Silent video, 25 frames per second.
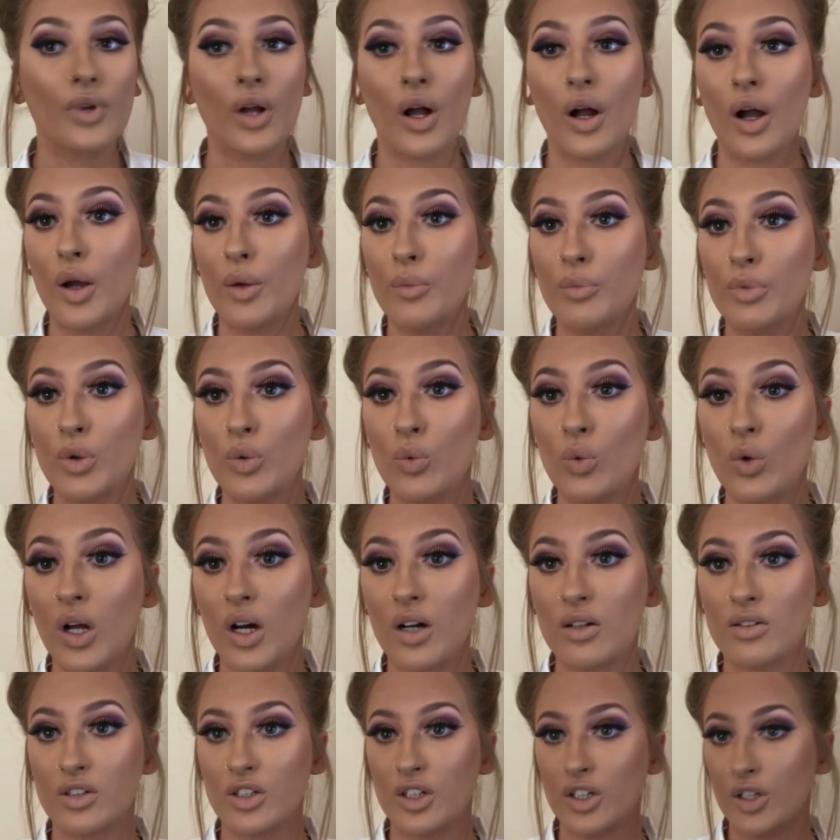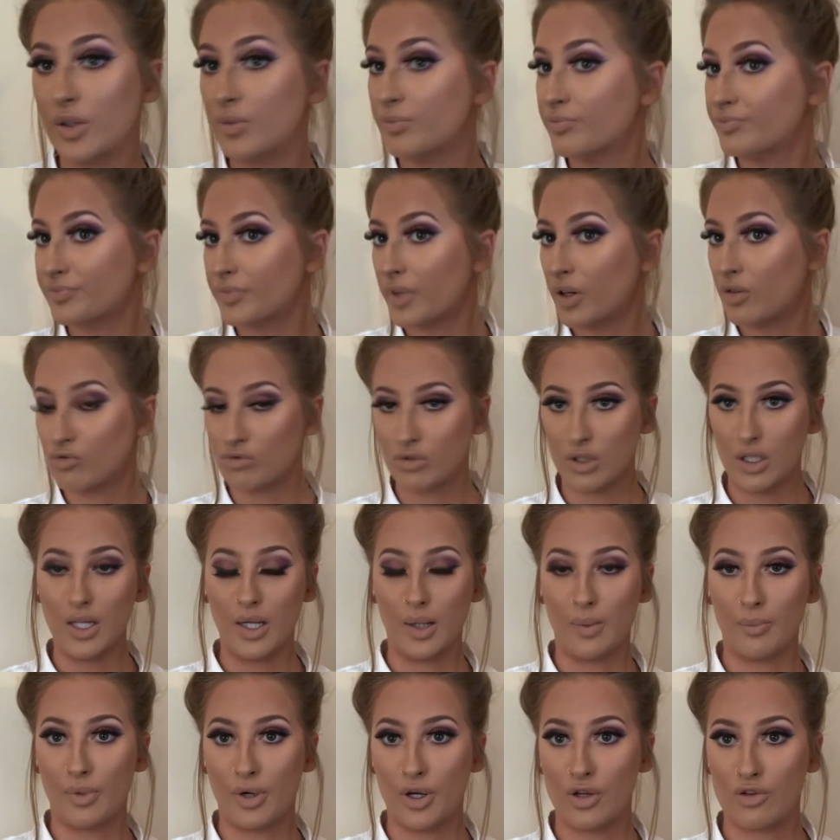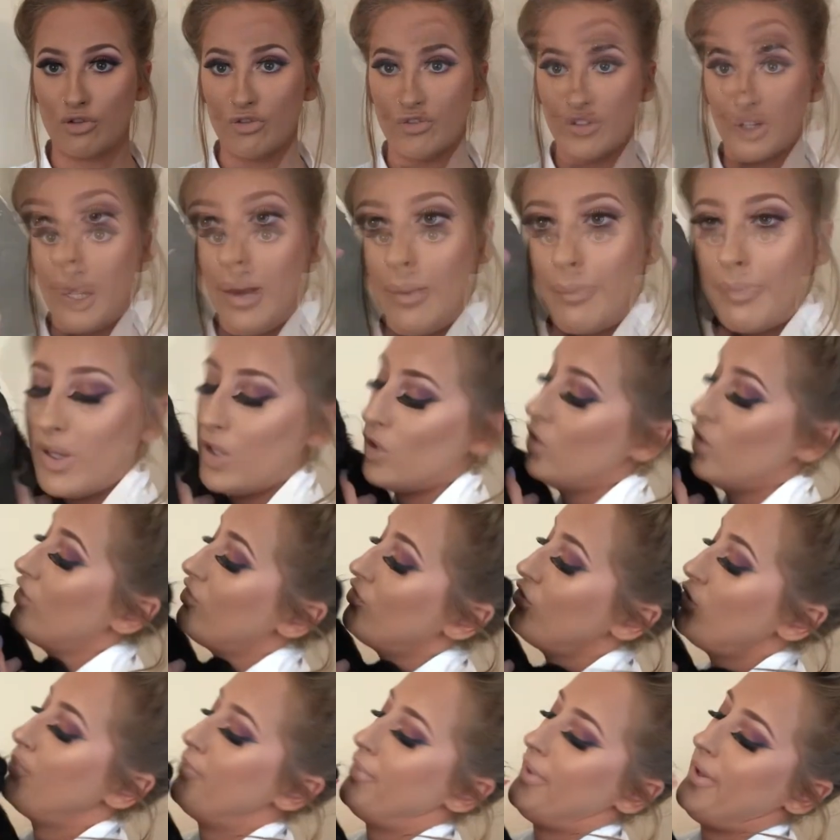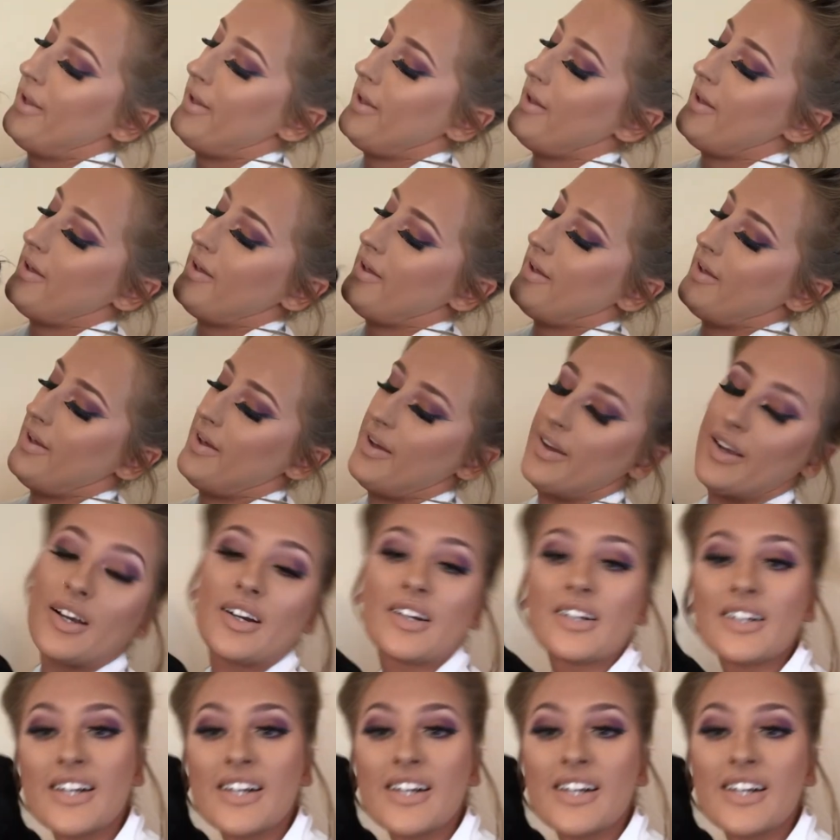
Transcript: I hope you all are too. I'm really impressed with it. My beautiful pug.